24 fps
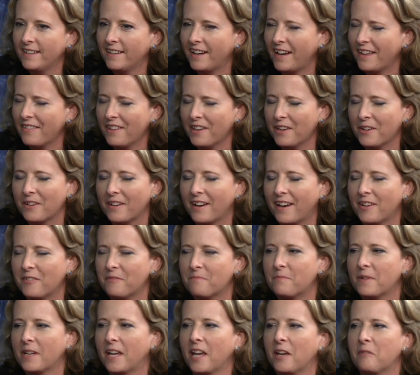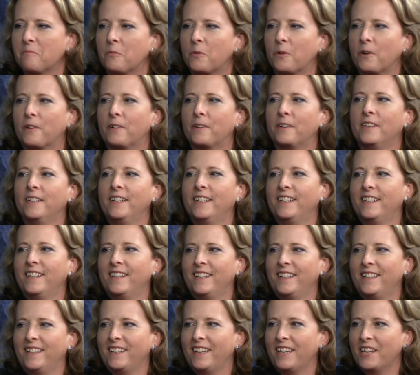I think I became more
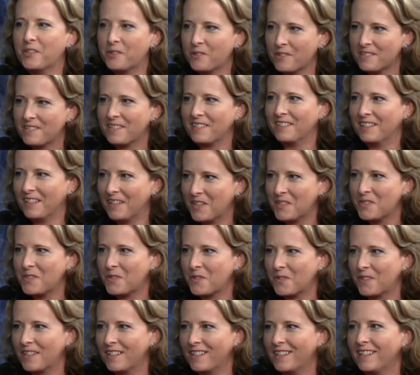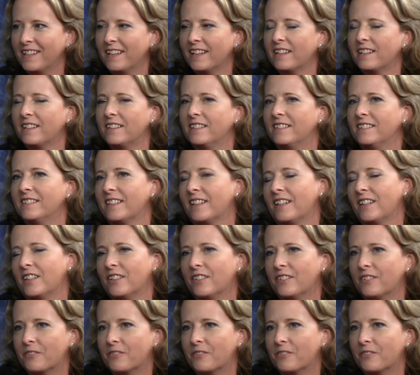interested in history and uh,